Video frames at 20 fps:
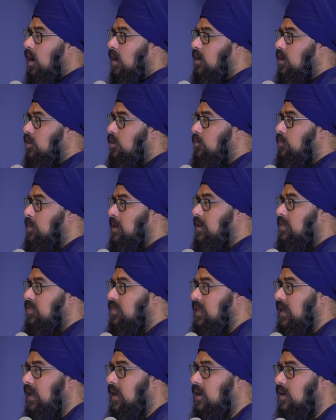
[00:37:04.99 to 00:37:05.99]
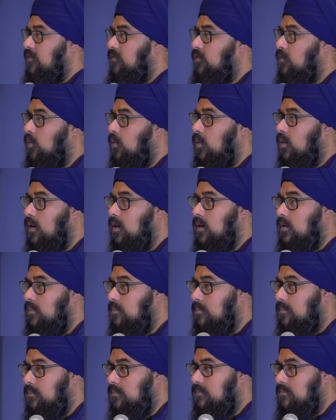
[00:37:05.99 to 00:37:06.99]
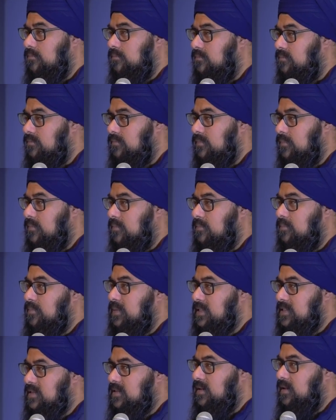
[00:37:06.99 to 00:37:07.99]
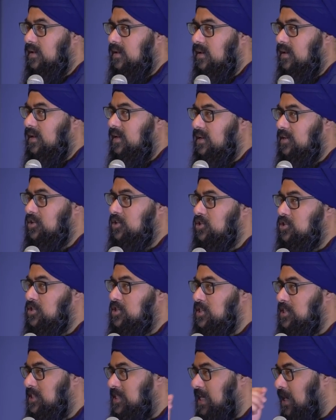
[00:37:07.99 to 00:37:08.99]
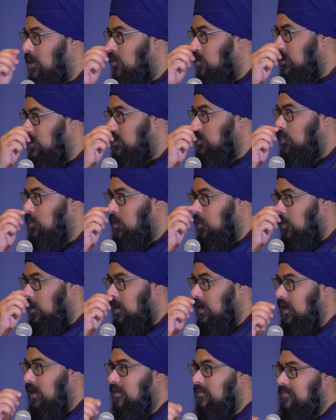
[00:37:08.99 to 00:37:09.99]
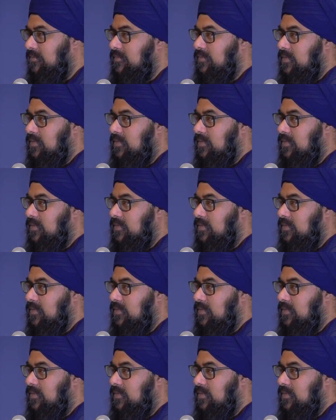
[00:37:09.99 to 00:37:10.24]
Another big thing for basically Indians in general is purity.